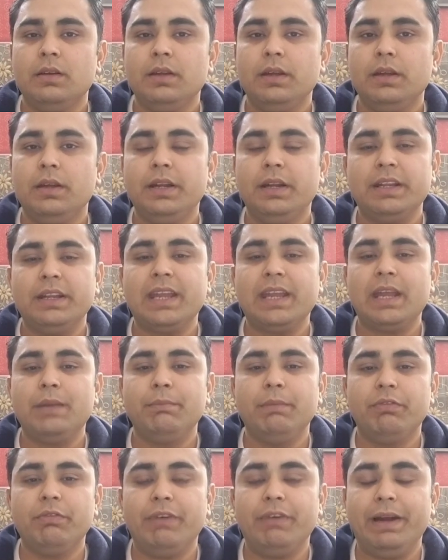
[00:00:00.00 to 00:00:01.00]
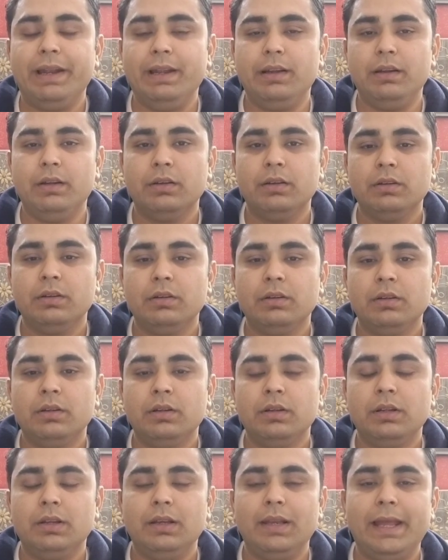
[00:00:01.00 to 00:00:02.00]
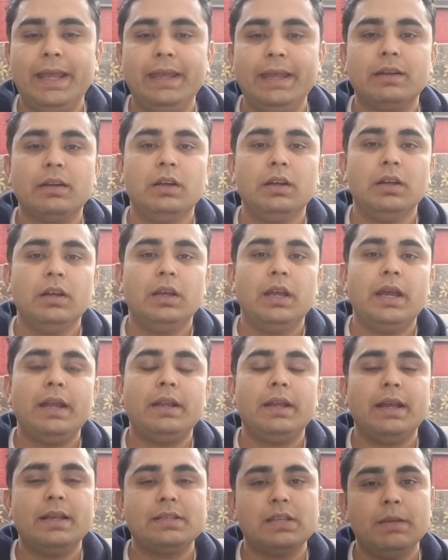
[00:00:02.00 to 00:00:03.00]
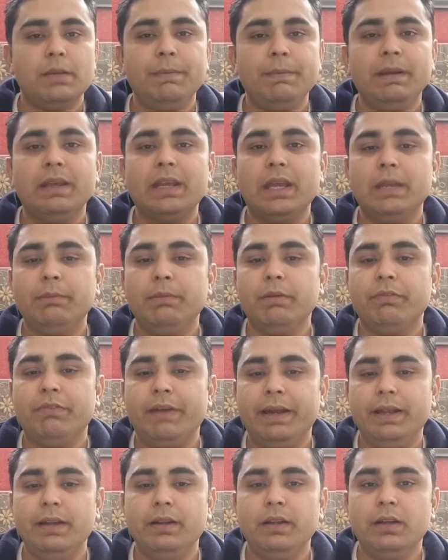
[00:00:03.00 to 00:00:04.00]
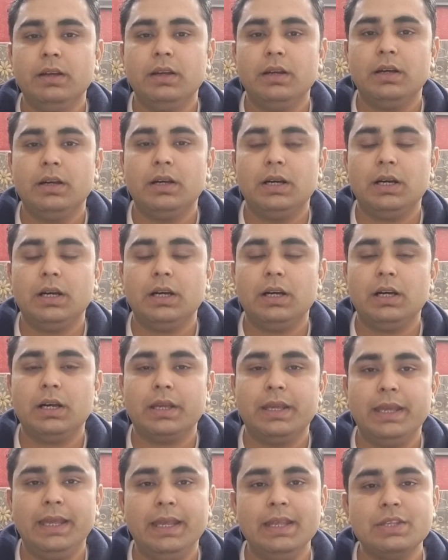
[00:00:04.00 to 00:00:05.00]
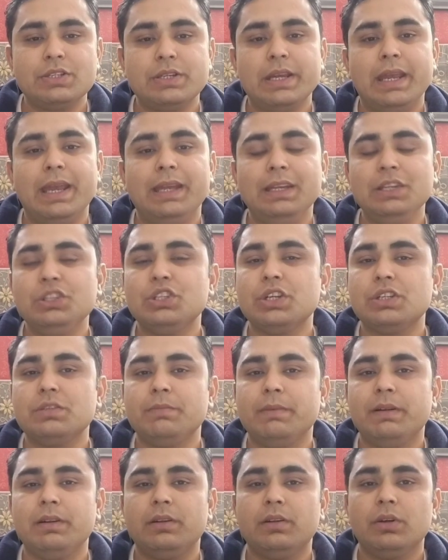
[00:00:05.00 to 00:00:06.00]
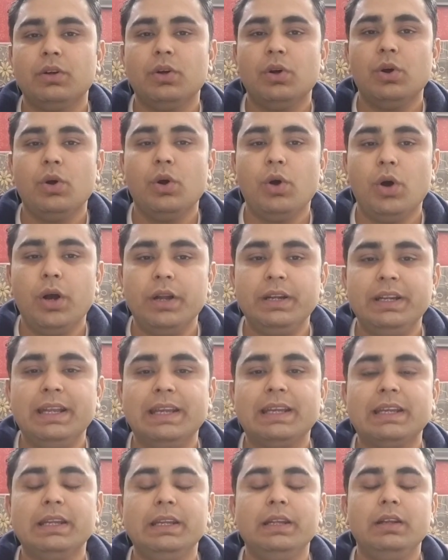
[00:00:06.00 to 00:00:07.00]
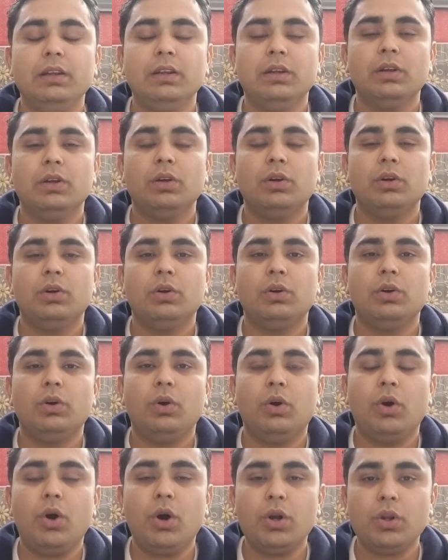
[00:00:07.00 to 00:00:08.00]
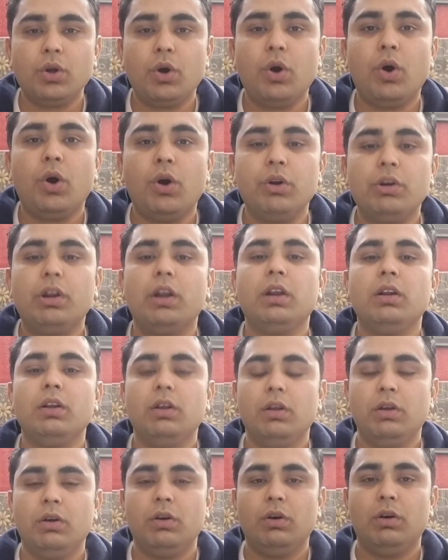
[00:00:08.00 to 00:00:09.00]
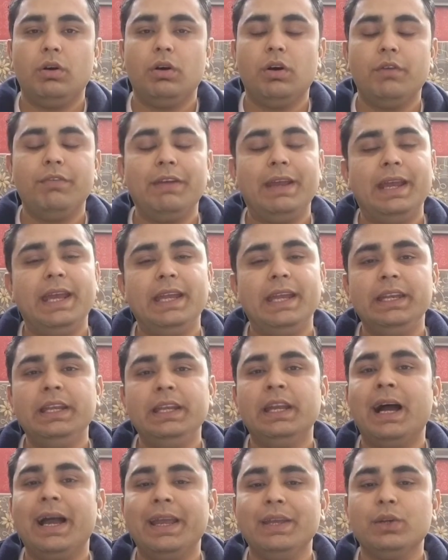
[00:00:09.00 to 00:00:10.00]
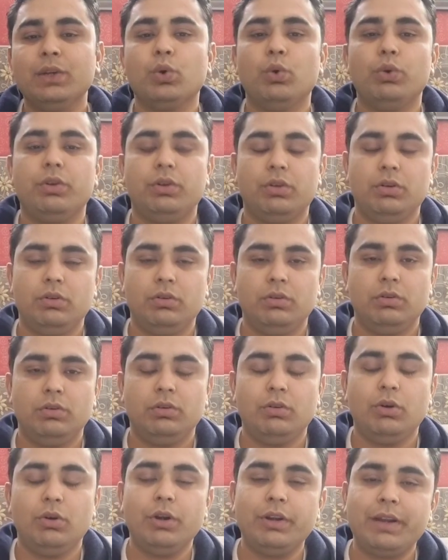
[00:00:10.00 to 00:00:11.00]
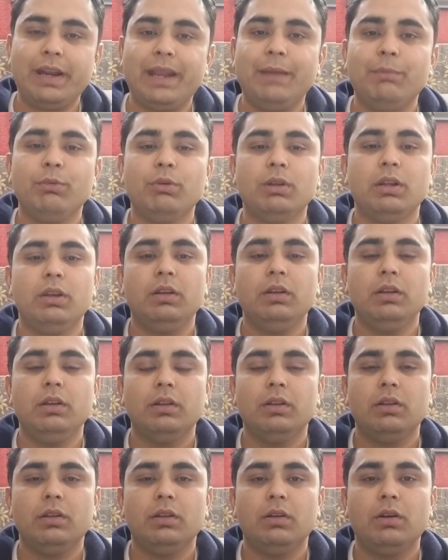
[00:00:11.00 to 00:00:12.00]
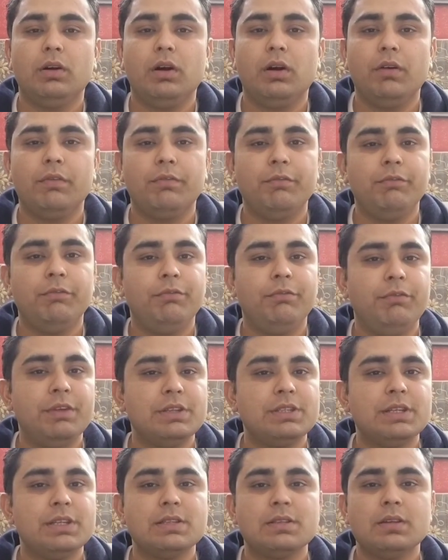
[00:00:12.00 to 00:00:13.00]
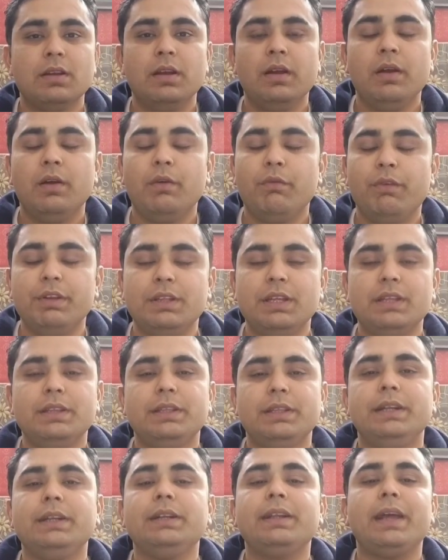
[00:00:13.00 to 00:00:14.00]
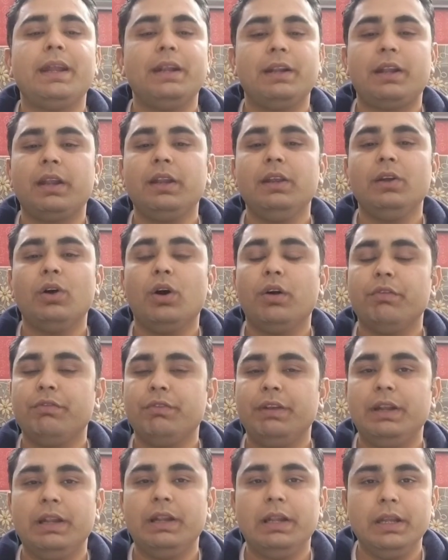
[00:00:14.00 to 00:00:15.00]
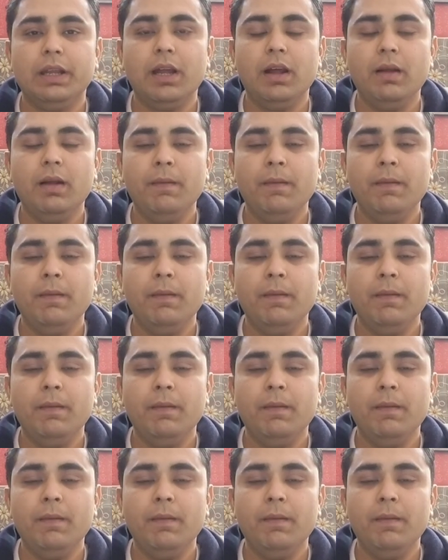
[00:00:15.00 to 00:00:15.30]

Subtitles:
it can be filed, like an SLP can be filed against any judgment or decree or order of any high court or tribunal of which is within the territory of India.